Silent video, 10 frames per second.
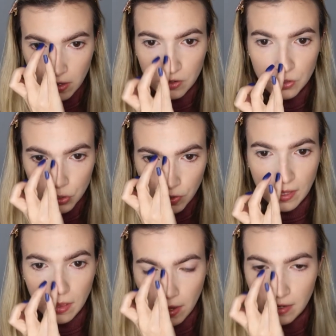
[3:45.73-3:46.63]
in a
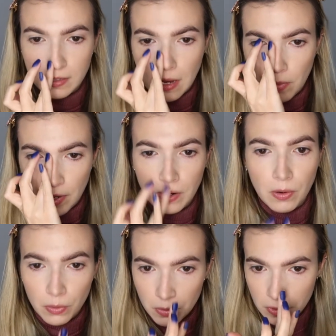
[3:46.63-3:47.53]
straight line down my
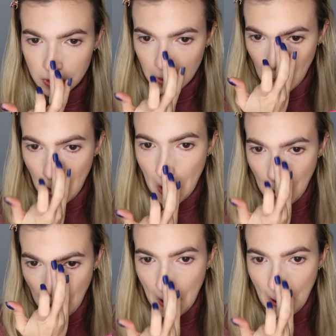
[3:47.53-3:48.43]
nose.
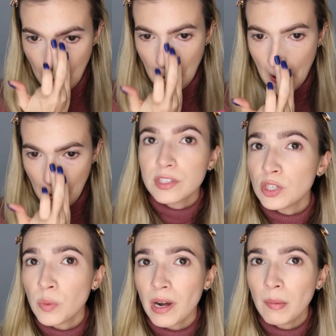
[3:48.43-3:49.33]
This
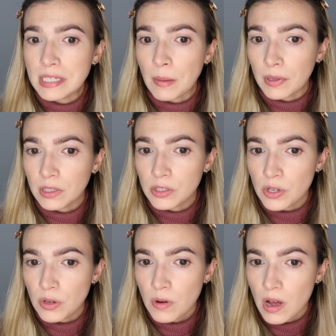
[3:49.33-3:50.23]
is what I would typically
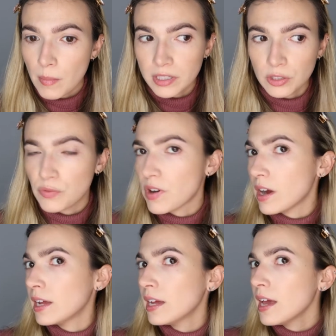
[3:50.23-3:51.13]
do Monday through
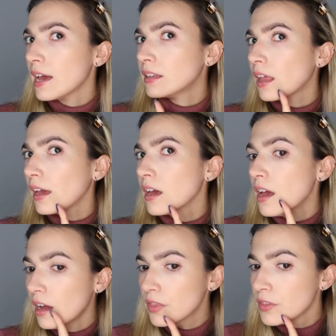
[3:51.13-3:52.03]
Friday and like
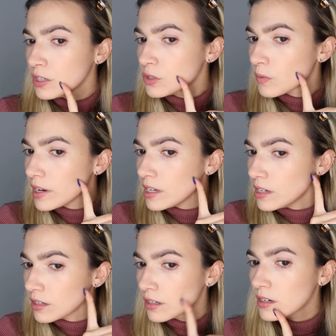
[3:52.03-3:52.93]
this right
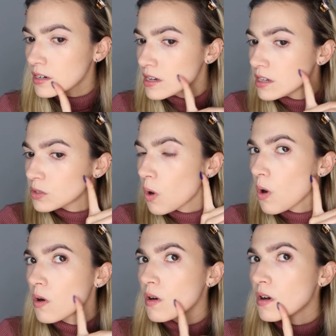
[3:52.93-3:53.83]
here is
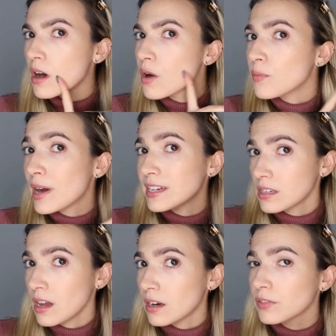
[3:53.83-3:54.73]
all of my
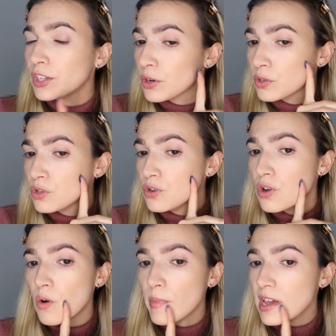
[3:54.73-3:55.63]
skin. There's
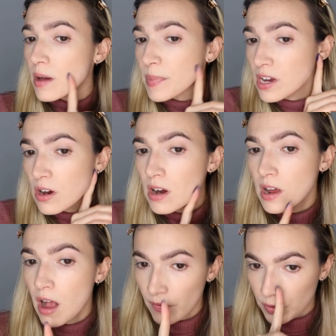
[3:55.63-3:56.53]
no makeup here,
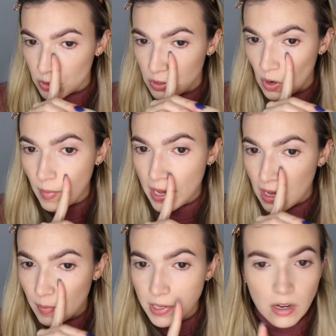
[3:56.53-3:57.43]
there's no
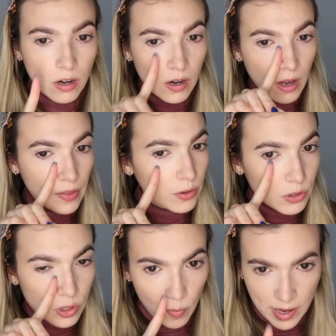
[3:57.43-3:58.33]
makeup here,
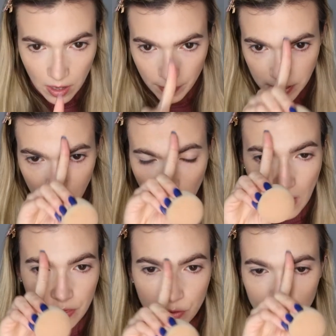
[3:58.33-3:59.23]
there's no makeup here,
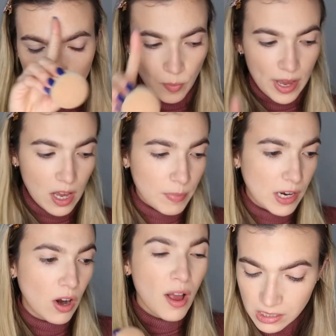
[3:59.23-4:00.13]
and there's no makeup here.